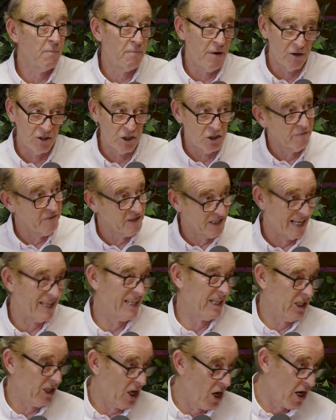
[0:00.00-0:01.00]
The post office at
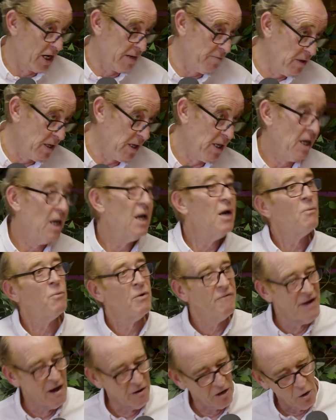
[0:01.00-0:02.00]
the time.
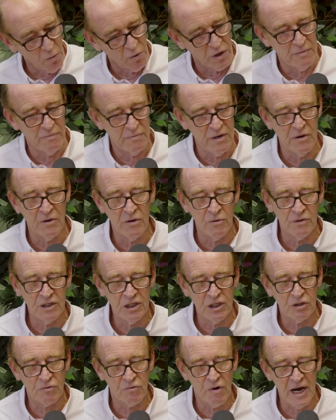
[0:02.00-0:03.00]
We've now got one in Bugle,
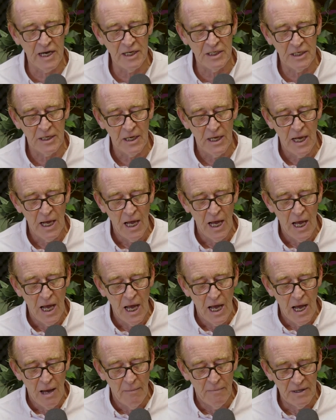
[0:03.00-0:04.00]
which is great.
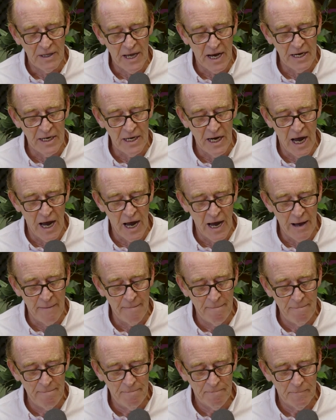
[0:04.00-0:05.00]
But then, I
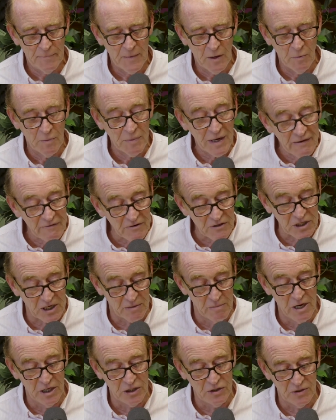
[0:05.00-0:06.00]
believe it was a
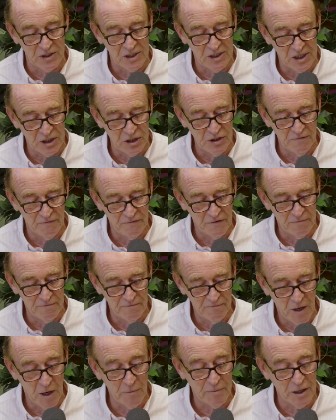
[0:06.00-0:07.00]
commercial decision
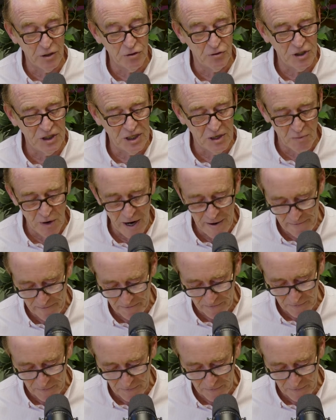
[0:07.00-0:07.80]
from up country somewhere.